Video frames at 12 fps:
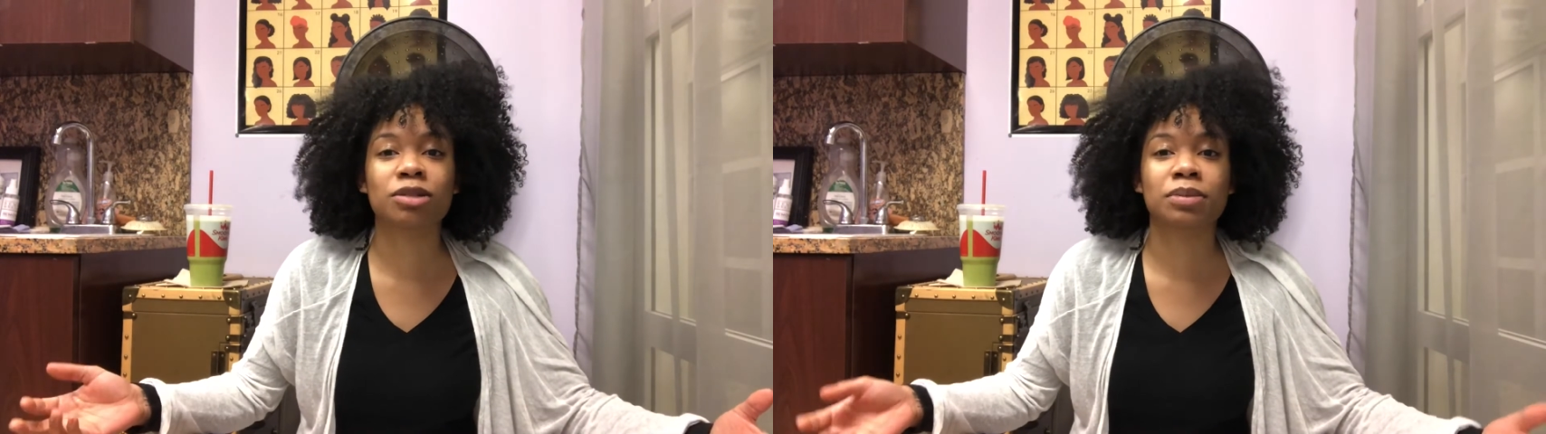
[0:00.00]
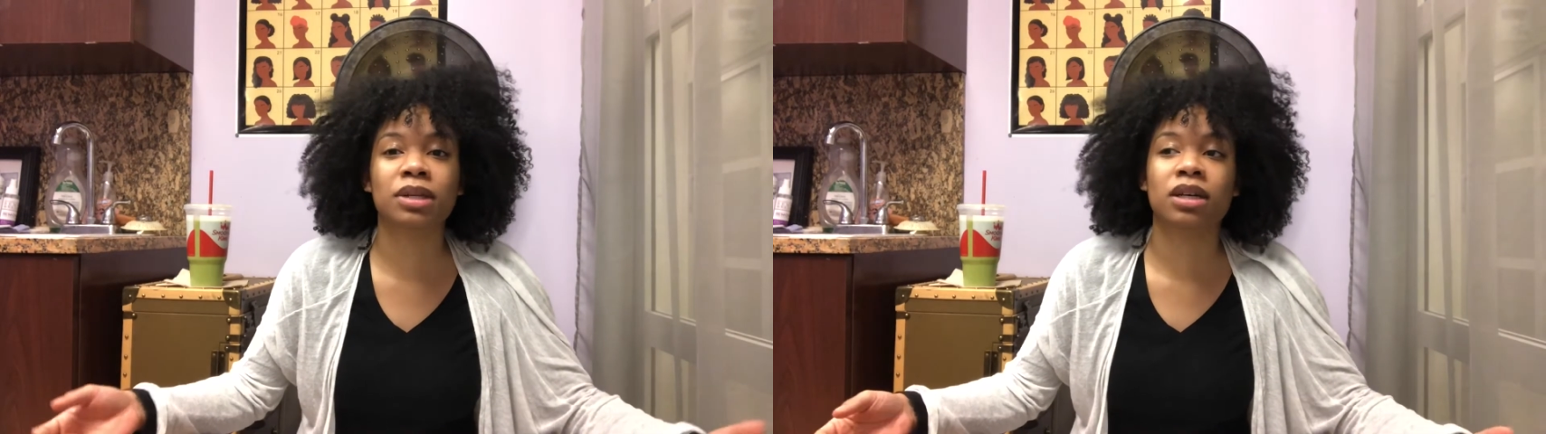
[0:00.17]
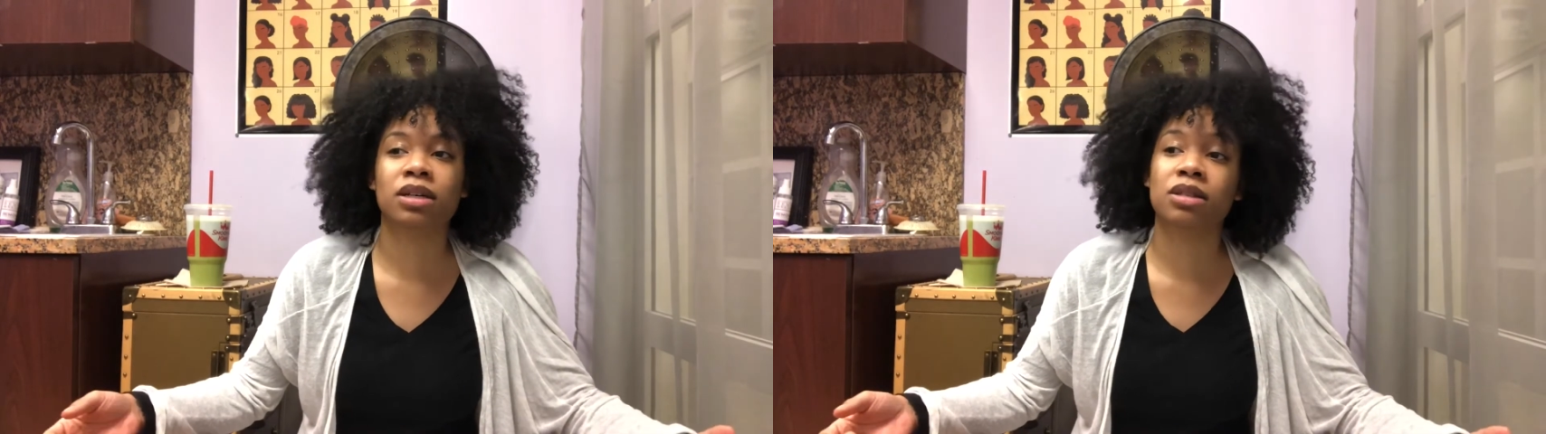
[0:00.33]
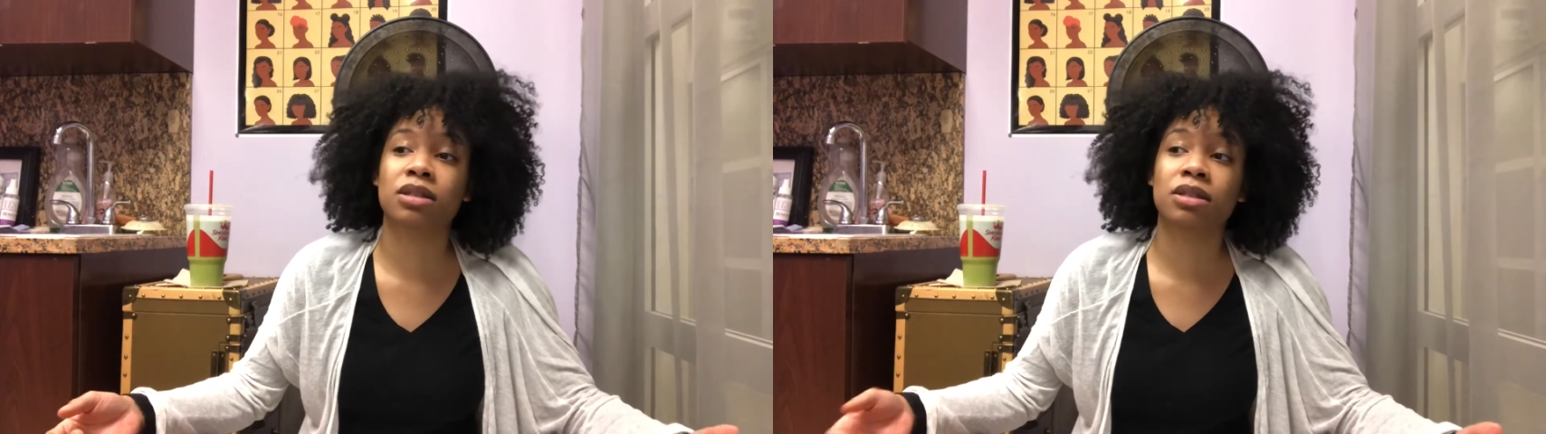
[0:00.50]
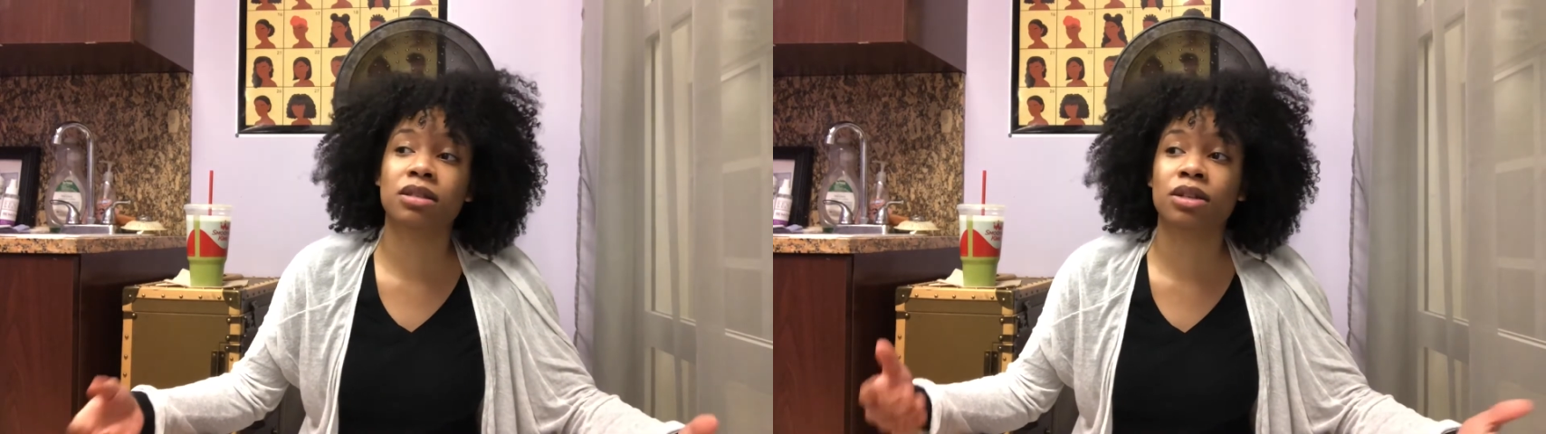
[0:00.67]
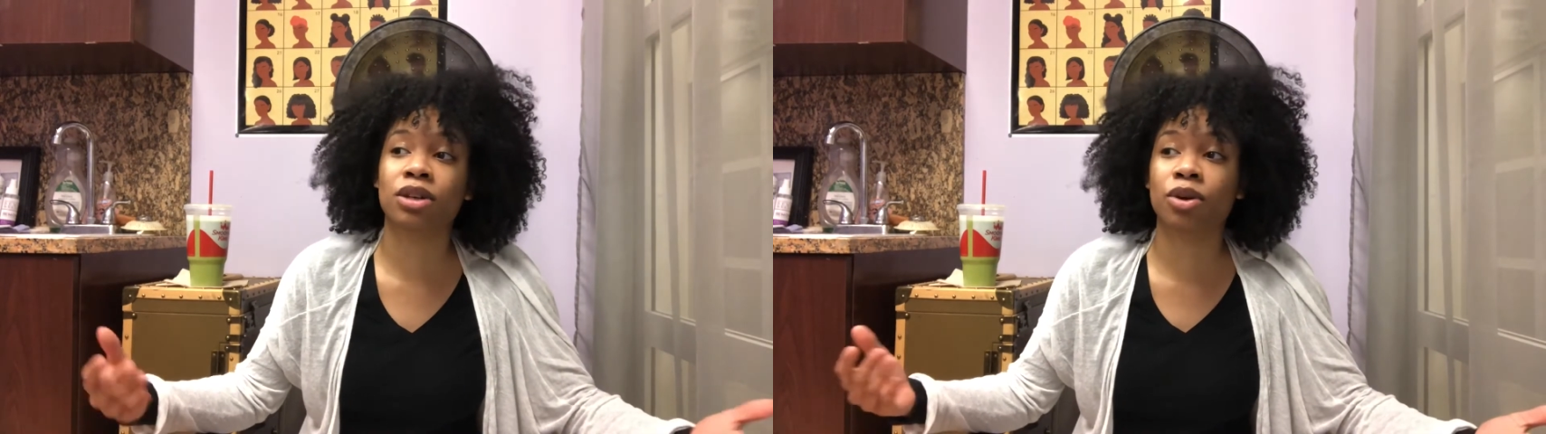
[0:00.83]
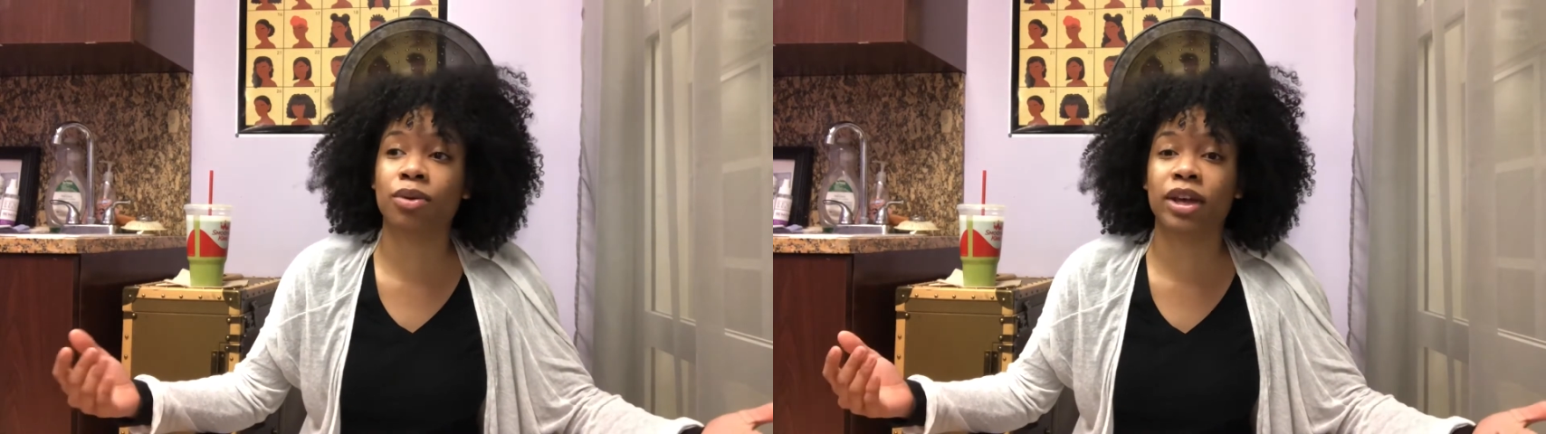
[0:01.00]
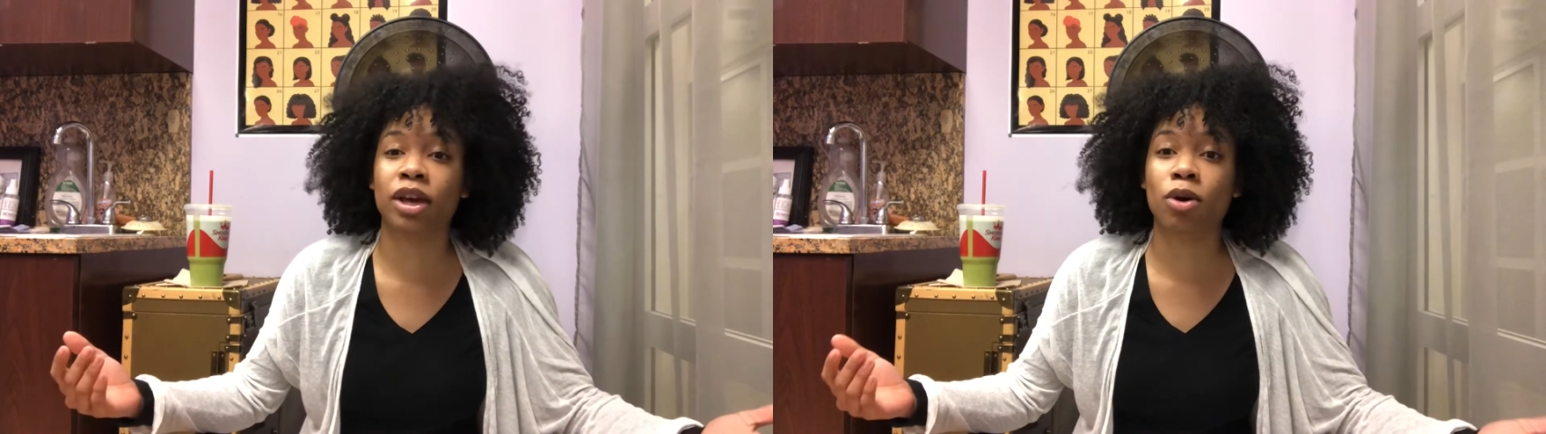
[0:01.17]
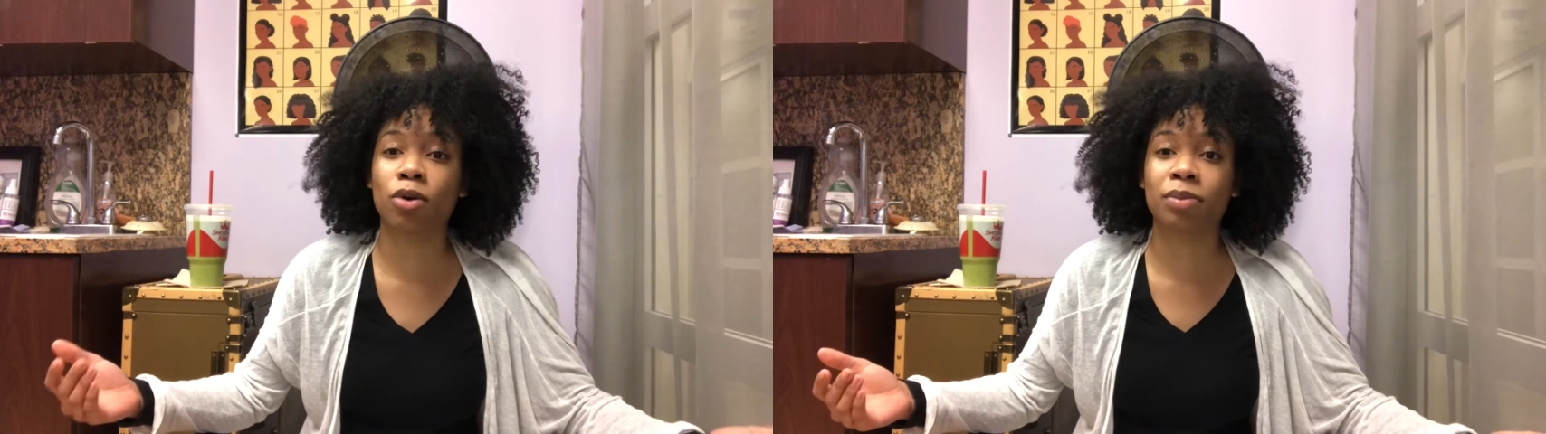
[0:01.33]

because they go